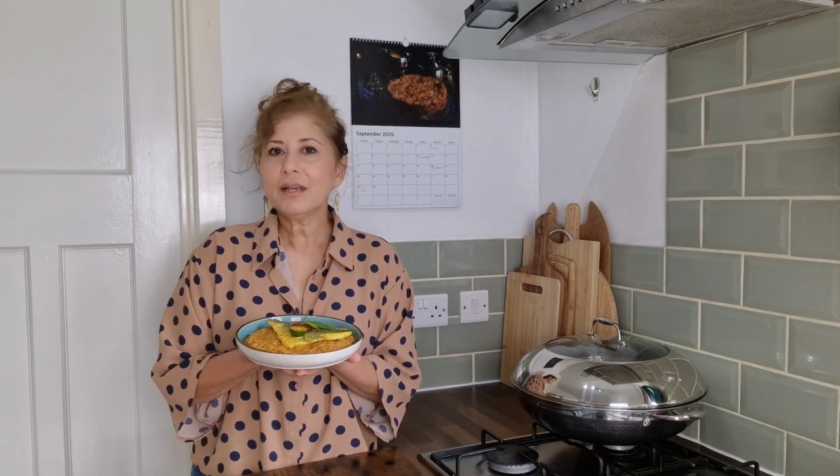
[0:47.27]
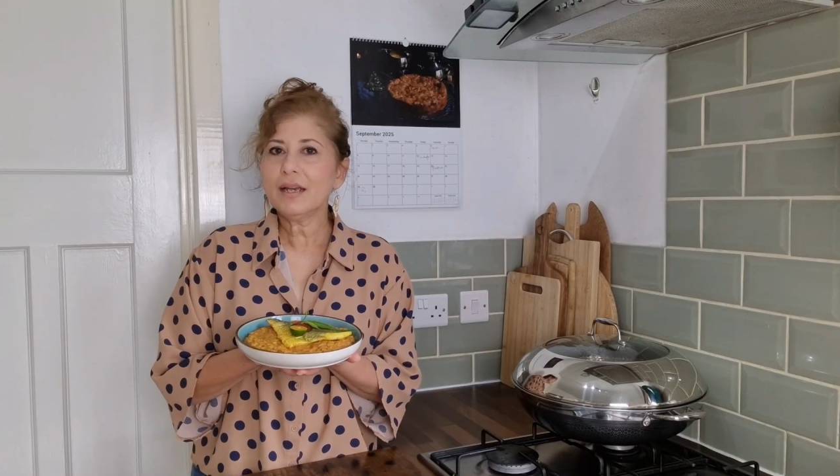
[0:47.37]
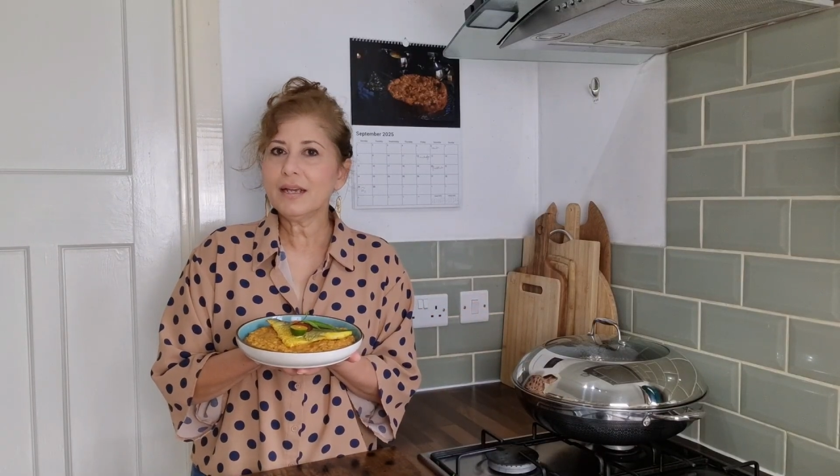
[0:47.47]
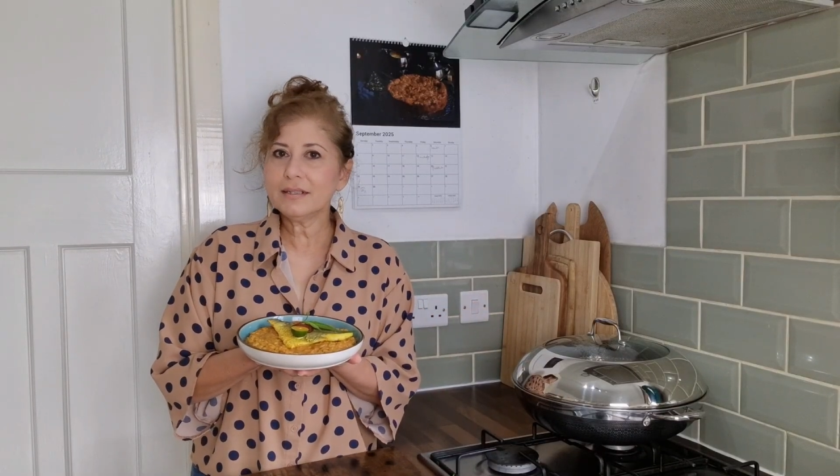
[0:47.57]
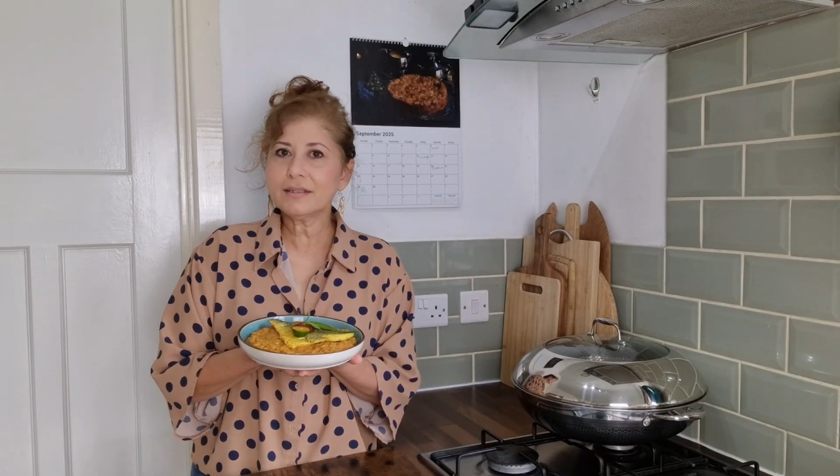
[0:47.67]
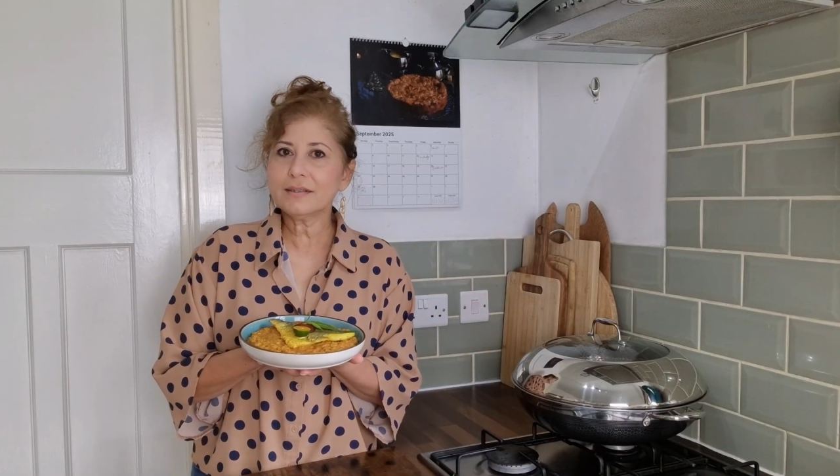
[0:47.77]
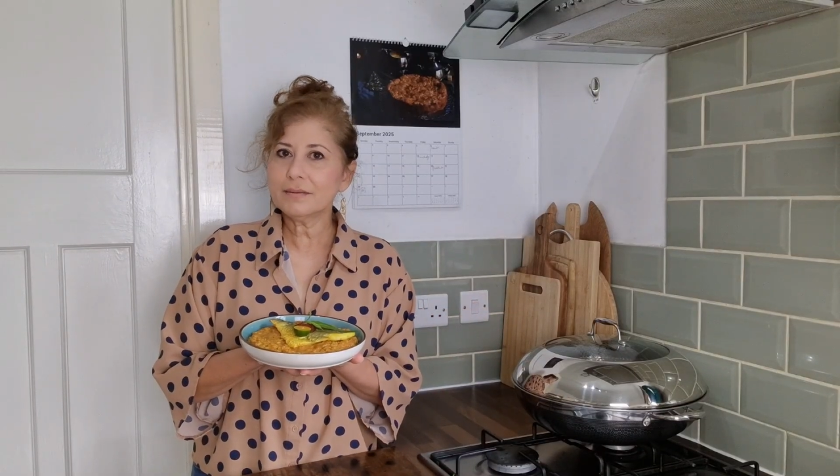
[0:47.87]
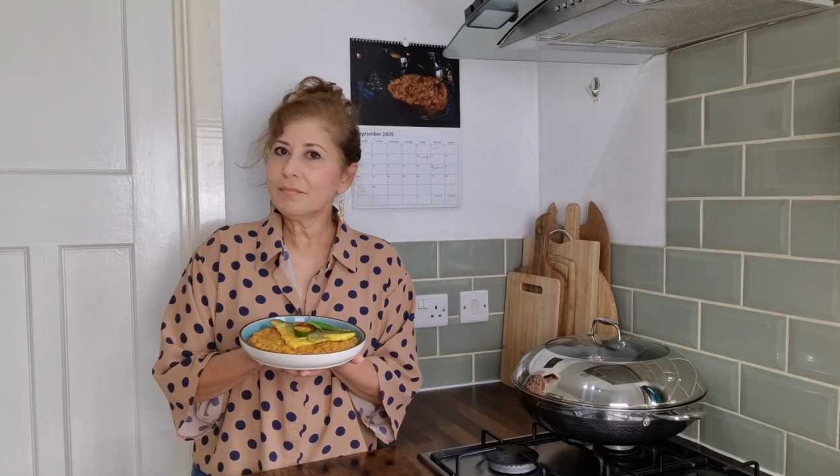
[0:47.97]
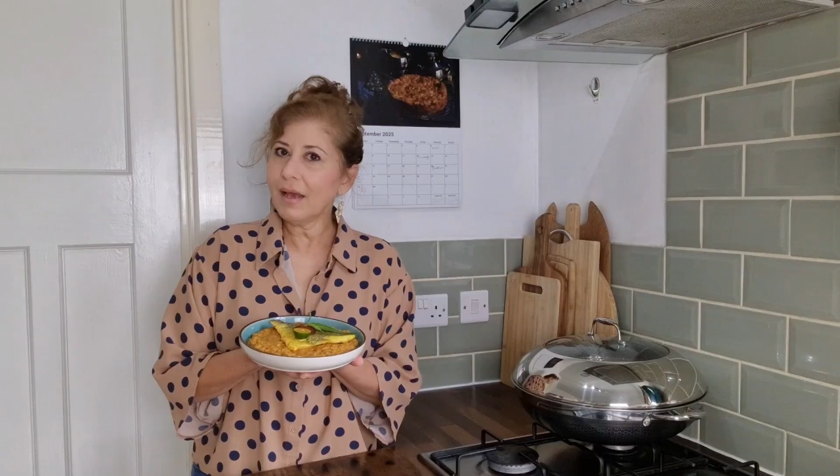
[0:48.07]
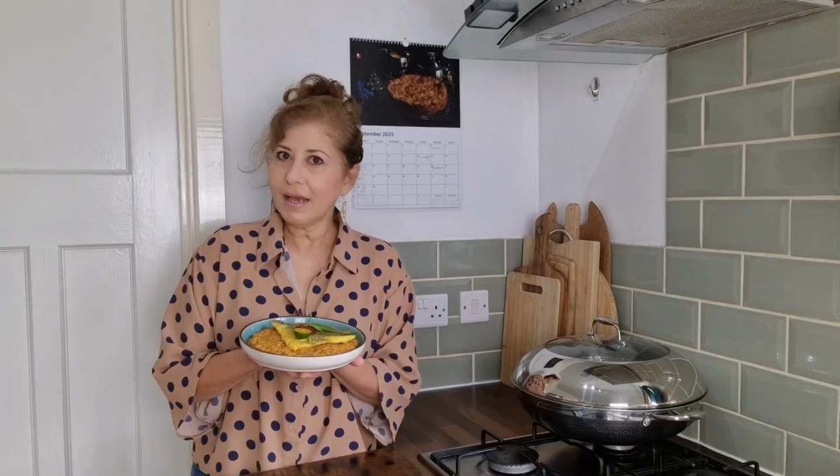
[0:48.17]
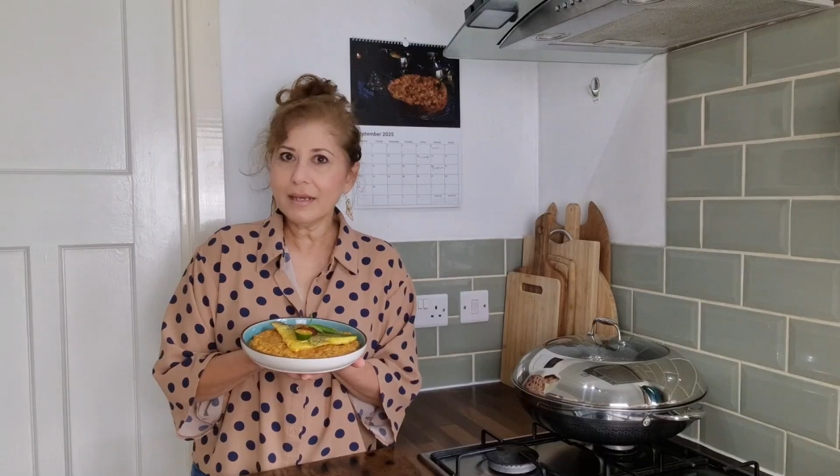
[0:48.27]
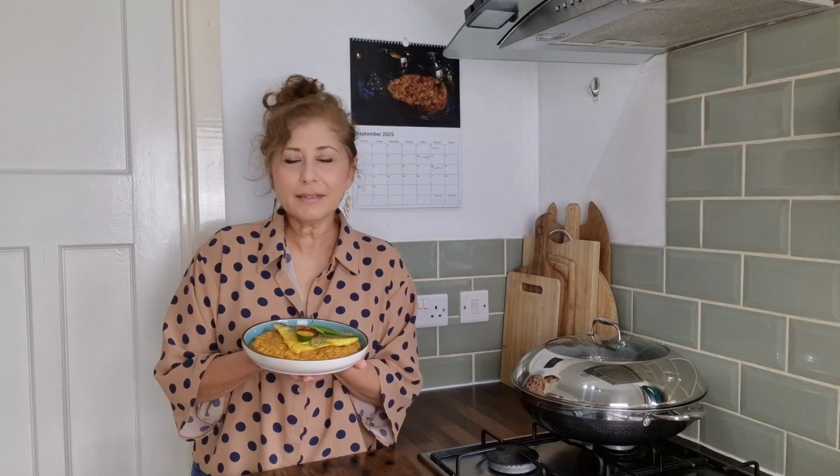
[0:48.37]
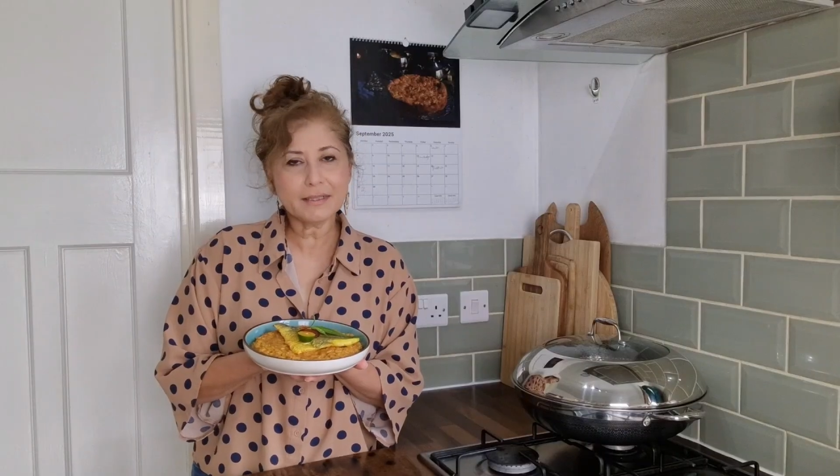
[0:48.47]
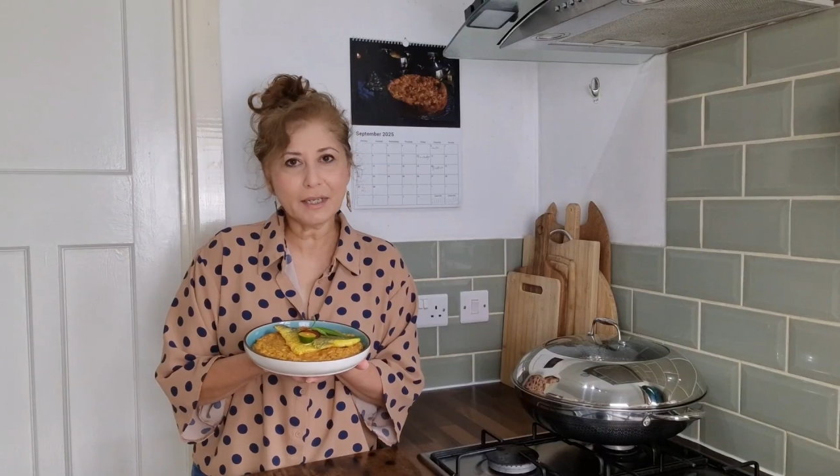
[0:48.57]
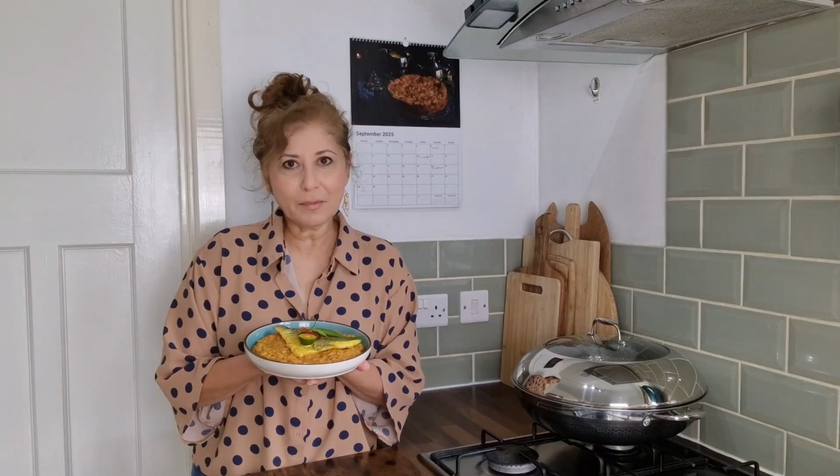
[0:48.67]
is a
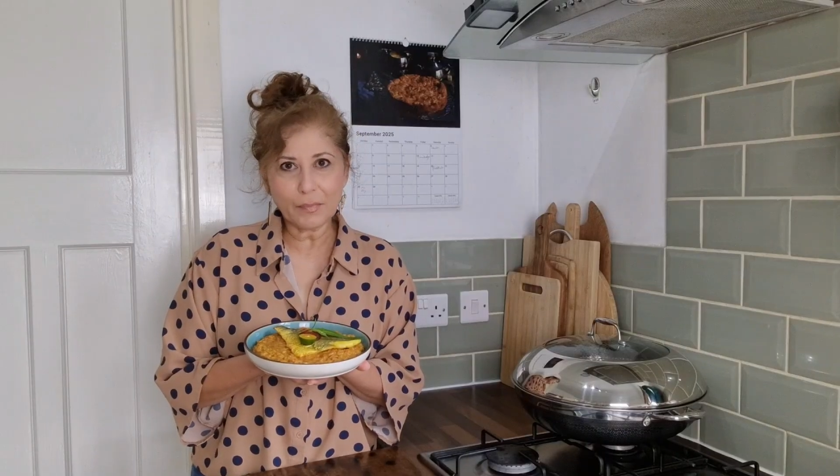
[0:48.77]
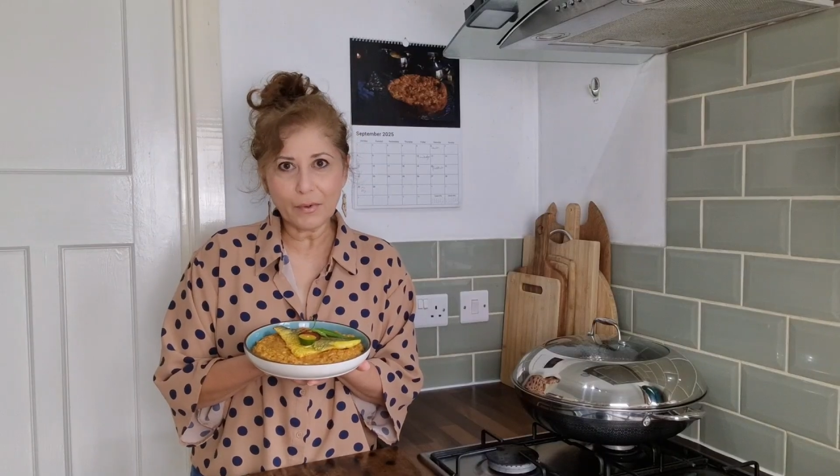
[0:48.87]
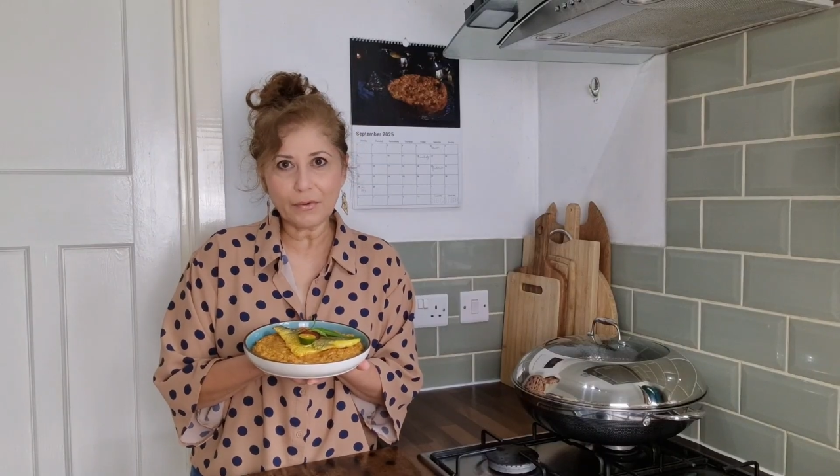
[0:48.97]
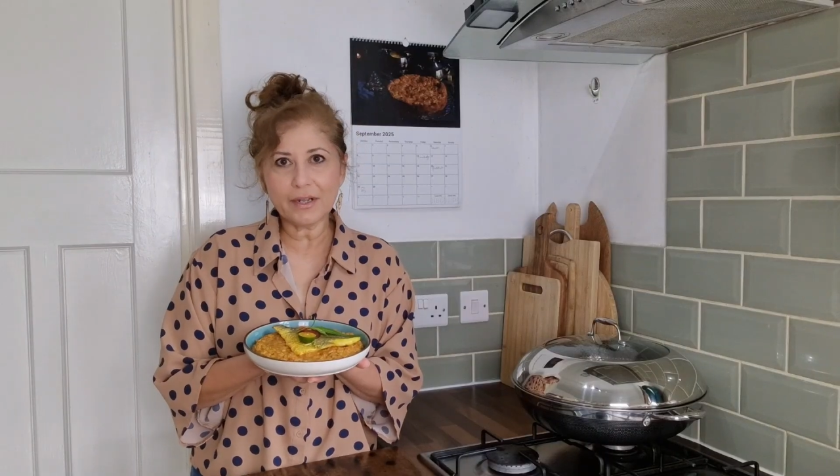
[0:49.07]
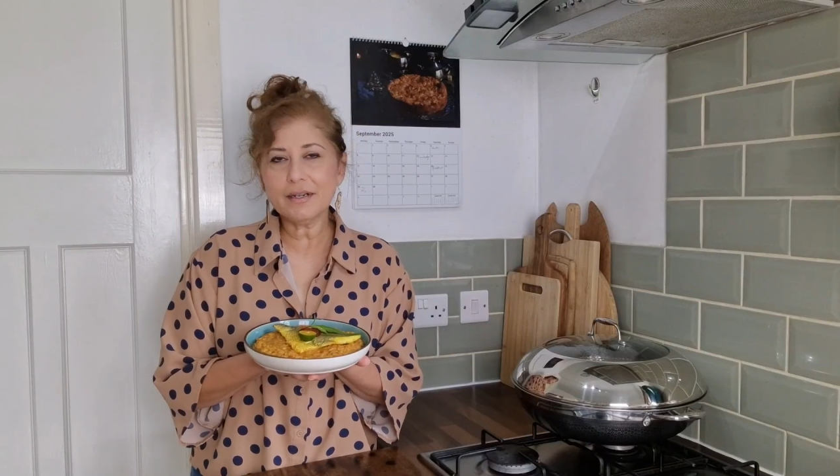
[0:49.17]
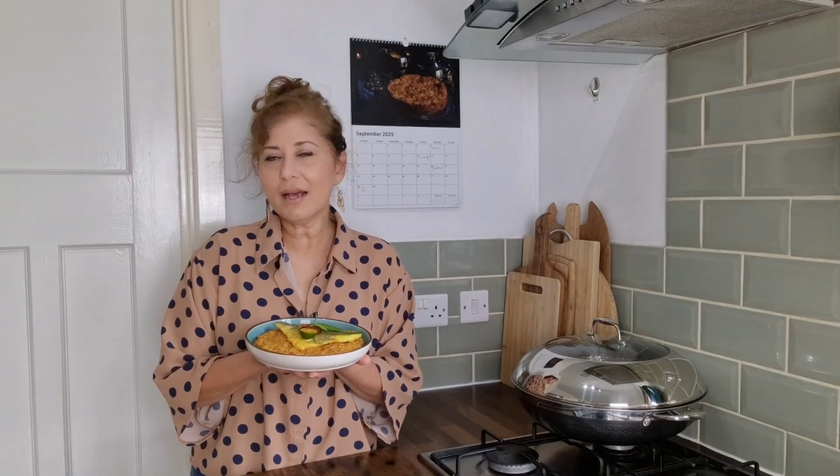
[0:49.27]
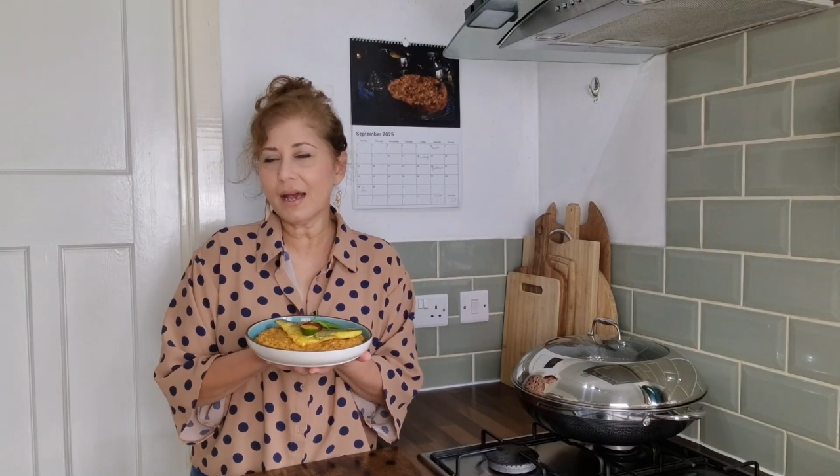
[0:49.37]
Singaporean